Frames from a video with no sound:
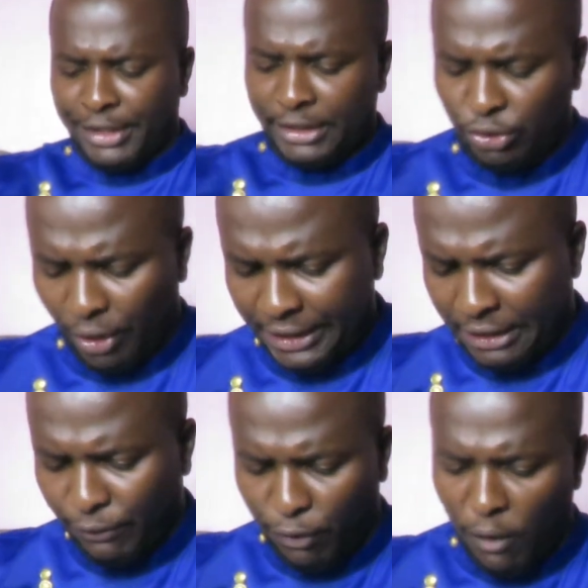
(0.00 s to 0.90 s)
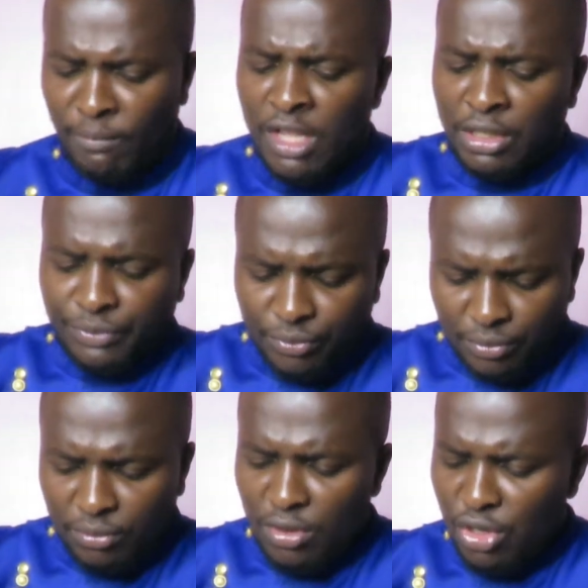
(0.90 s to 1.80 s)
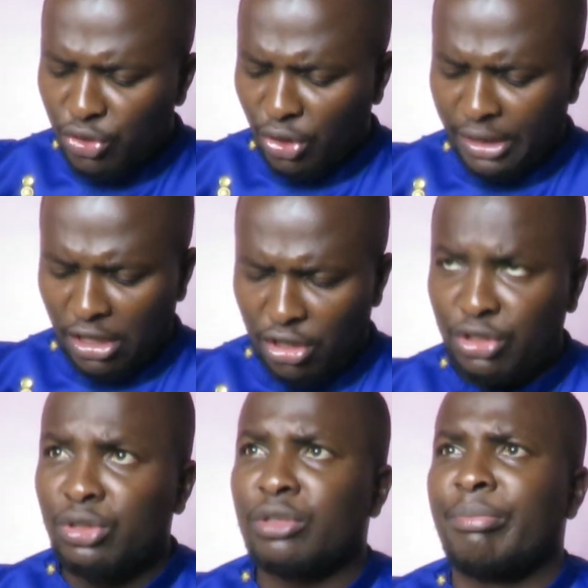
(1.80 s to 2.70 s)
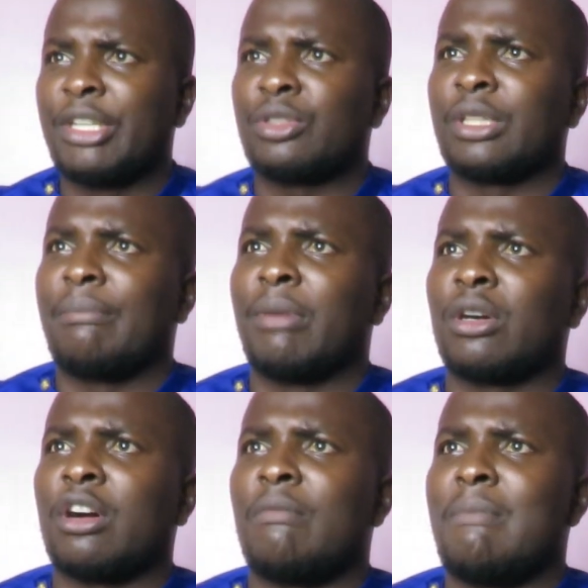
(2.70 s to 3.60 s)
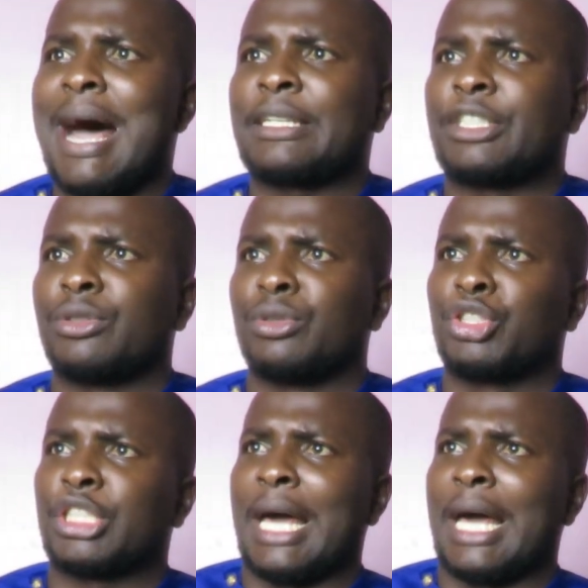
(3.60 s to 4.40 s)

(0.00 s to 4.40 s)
2024. So the Lord took me to the book of Matthew.